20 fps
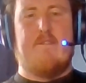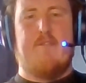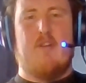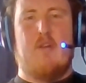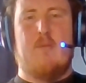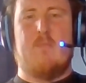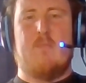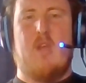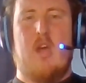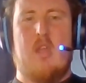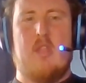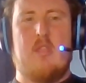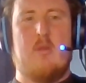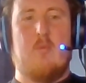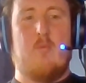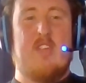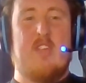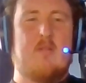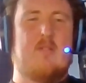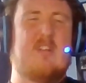from
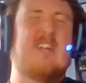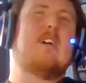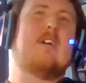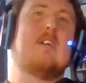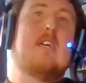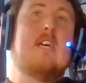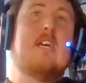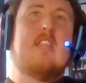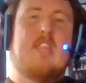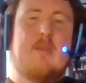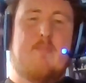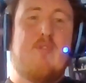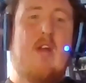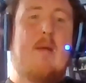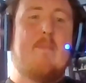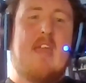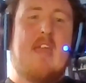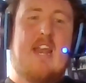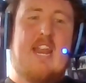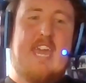the
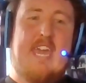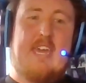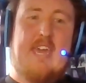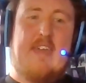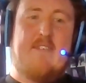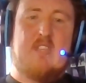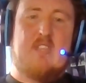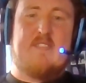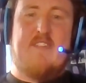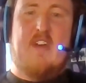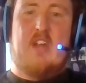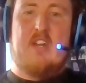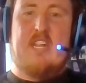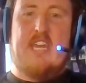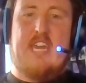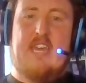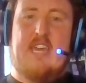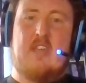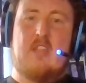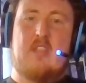Premier League give us
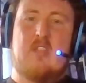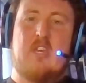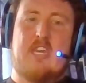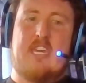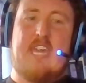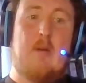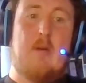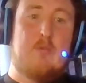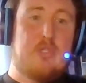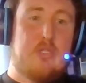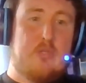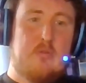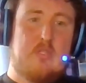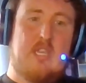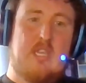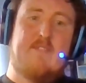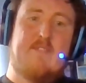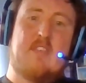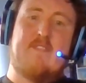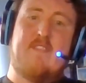funding, the
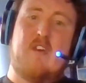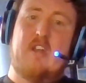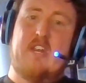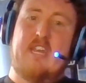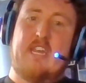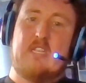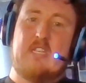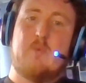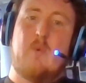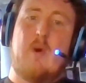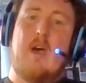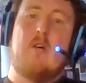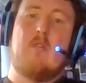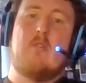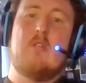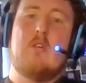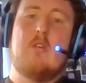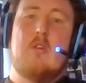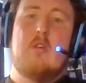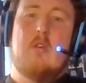councils give us funding as
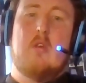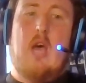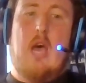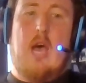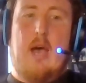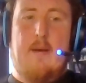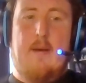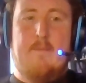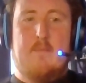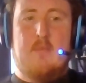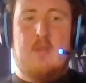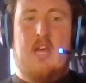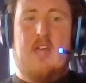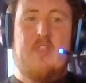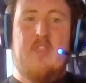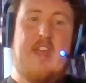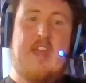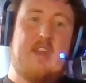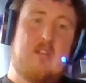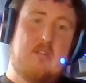well, and
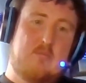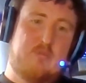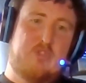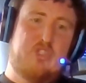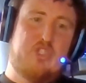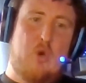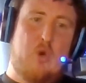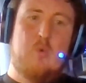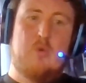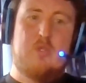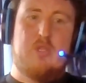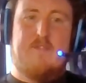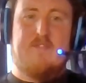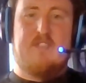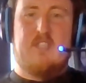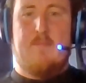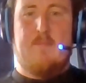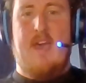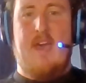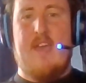then schools
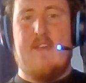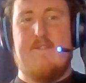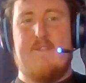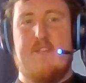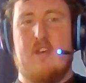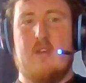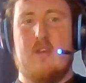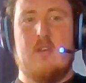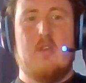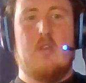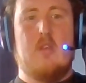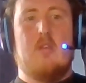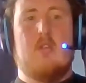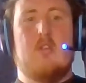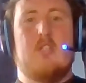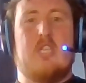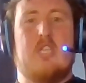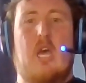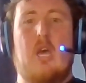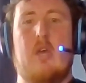obviously pay for
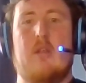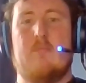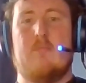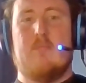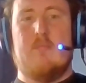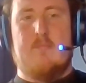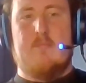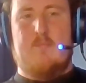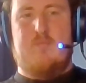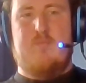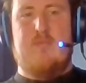certain